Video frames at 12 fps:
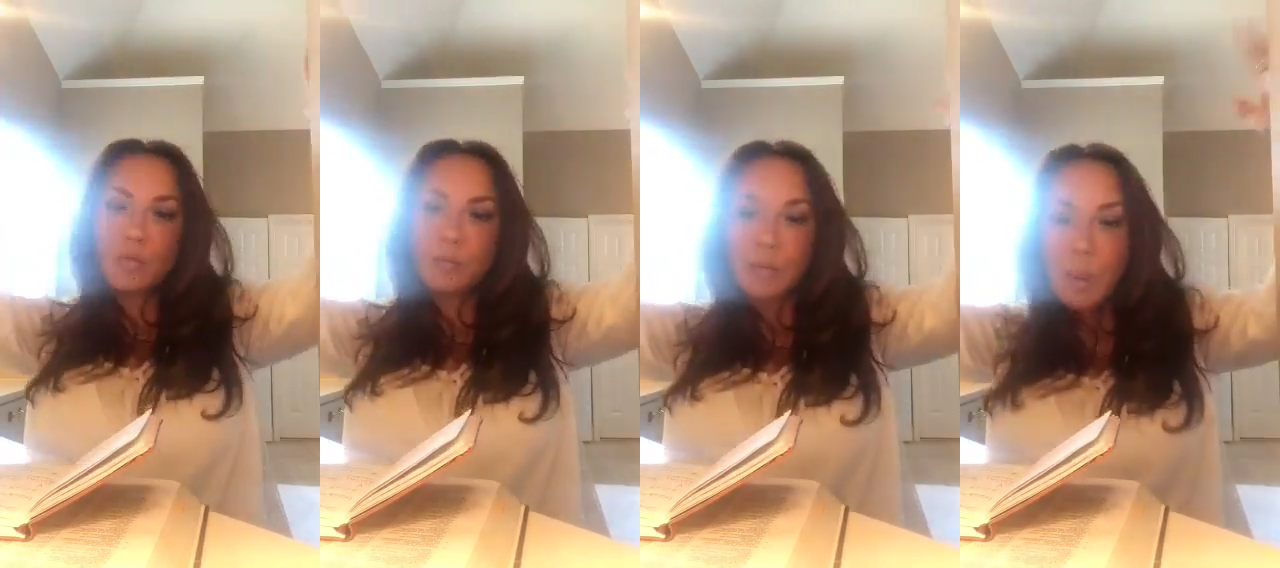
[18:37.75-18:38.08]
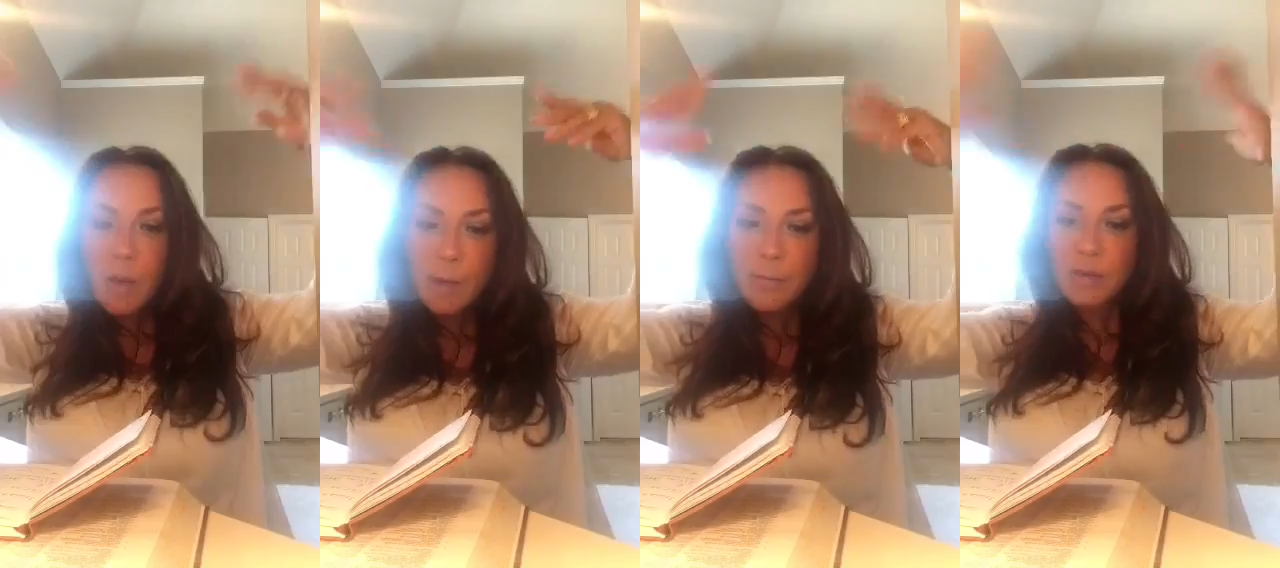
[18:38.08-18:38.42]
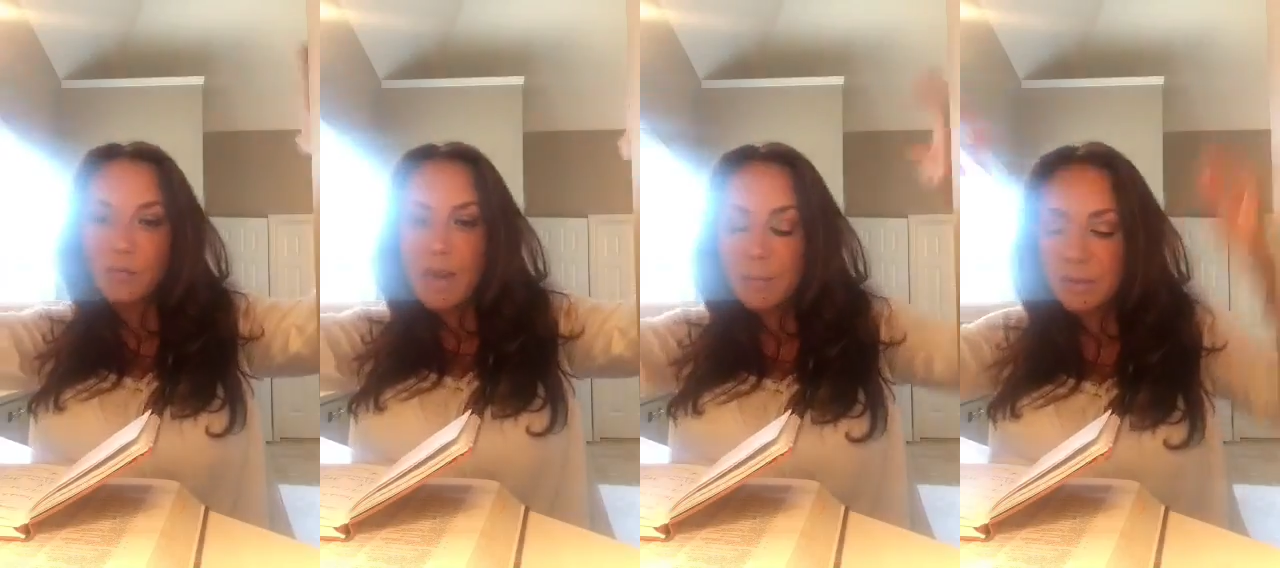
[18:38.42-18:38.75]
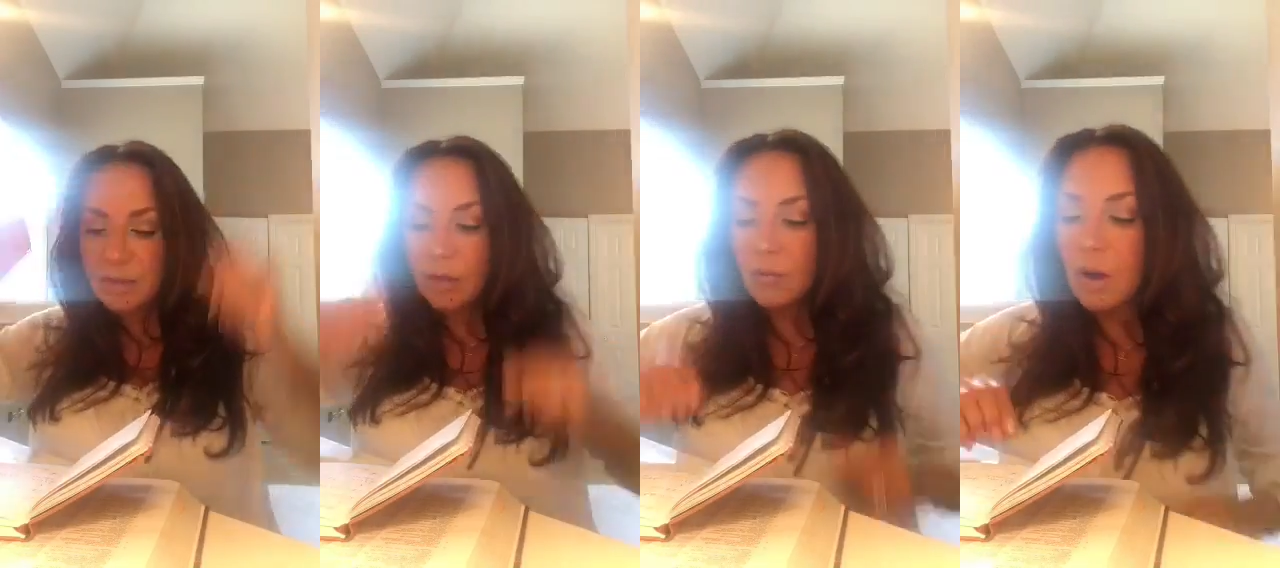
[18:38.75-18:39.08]
blow up and
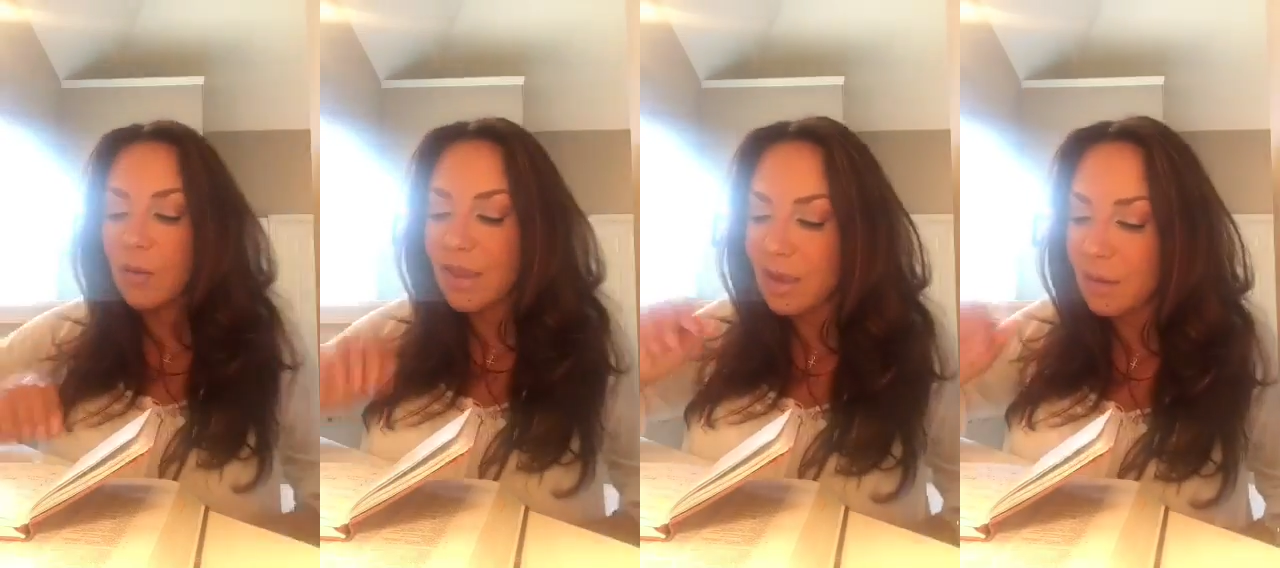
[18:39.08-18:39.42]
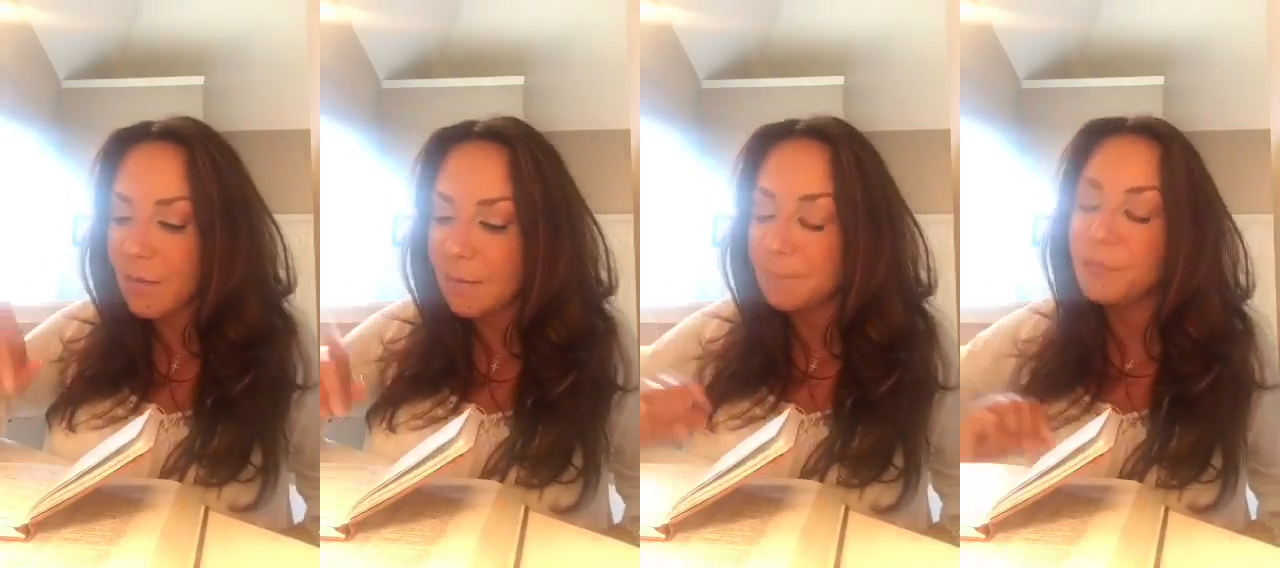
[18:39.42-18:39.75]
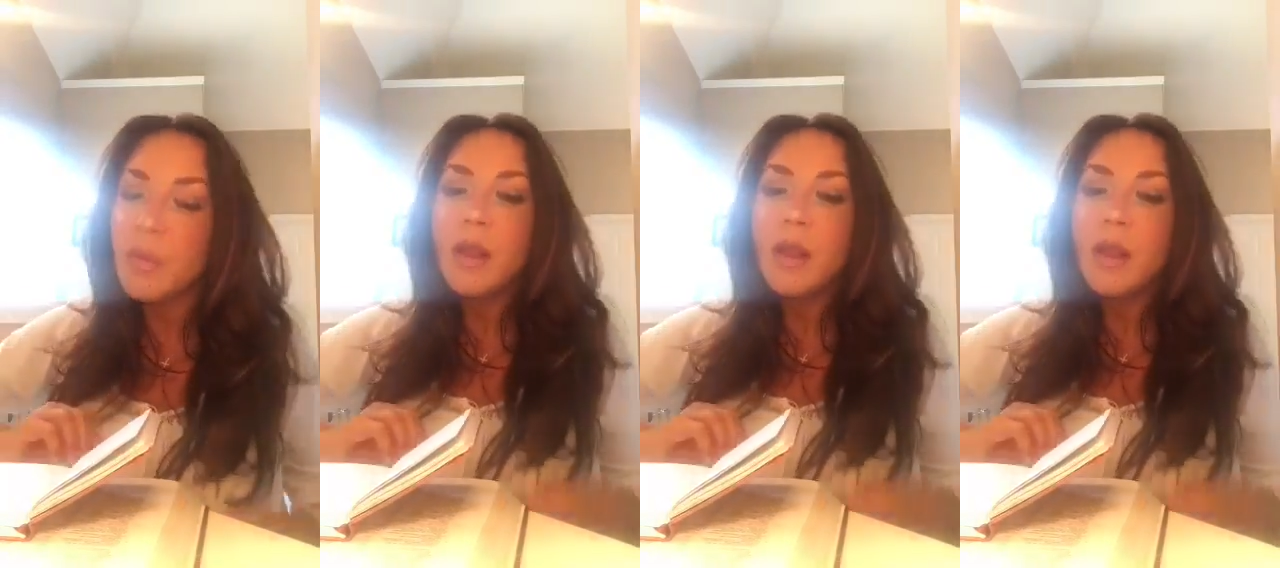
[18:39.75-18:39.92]
rapidly grow. Amen.